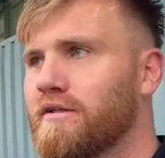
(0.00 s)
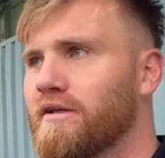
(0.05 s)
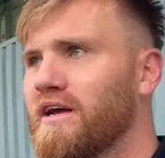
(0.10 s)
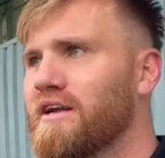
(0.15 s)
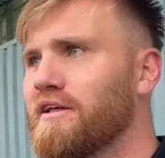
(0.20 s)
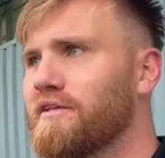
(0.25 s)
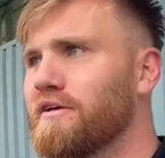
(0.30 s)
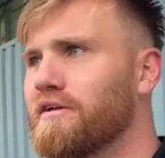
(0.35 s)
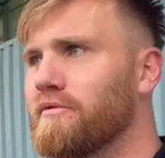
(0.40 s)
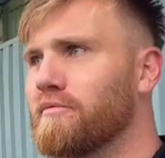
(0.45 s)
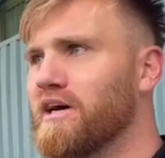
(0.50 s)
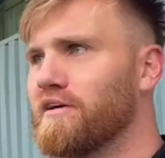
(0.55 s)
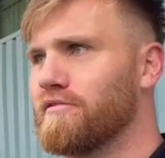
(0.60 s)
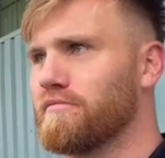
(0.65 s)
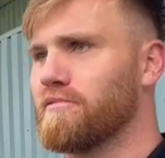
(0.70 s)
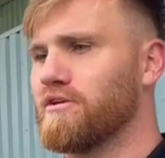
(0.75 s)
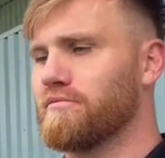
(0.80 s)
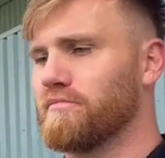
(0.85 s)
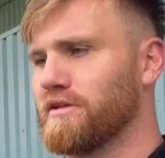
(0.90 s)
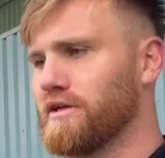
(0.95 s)
Anything away
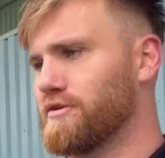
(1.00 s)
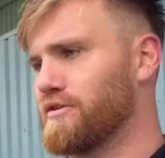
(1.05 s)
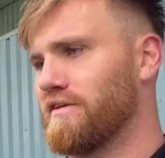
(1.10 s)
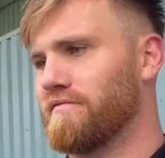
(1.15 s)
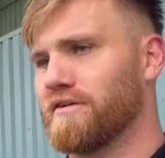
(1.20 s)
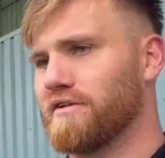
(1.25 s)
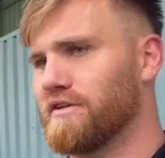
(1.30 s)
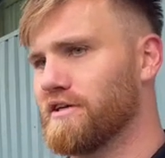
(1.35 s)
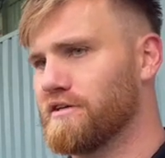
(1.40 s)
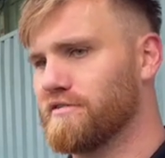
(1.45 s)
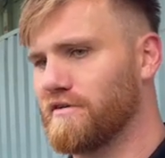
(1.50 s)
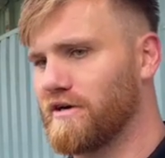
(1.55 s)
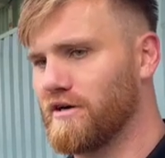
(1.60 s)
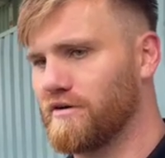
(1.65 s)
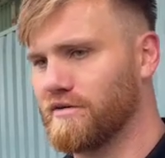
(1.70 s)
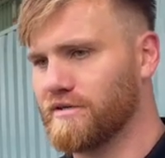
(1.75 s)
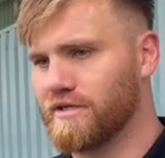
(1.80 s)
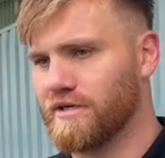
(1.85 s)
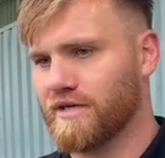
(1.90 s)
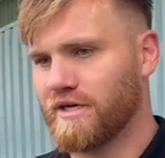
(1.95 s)
from home when you're travelling this
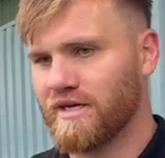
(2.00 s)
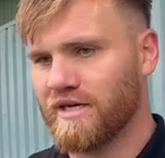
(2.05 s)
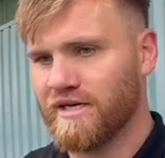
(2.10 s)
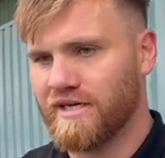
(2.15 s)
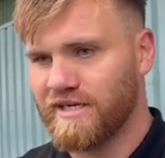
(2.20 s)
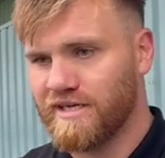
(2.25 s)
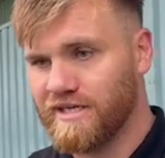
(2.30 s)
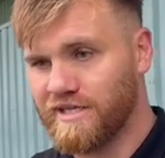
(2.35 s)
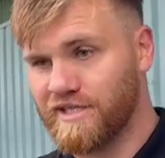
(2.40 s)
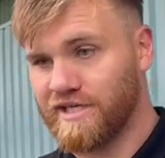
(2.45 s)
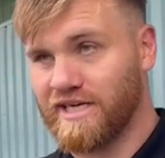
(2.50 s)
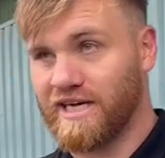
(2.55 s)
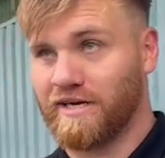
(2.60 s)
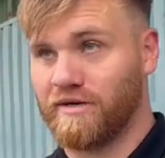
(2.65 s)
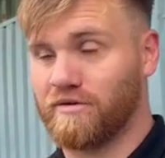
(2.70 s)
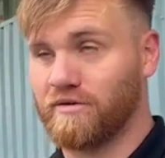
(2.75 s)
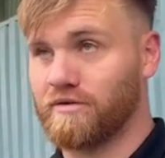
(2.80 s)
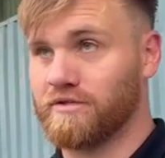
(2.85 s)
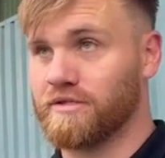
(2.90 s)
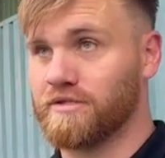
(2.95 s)
far is to
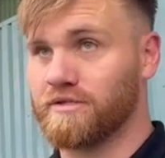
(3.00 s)
get good.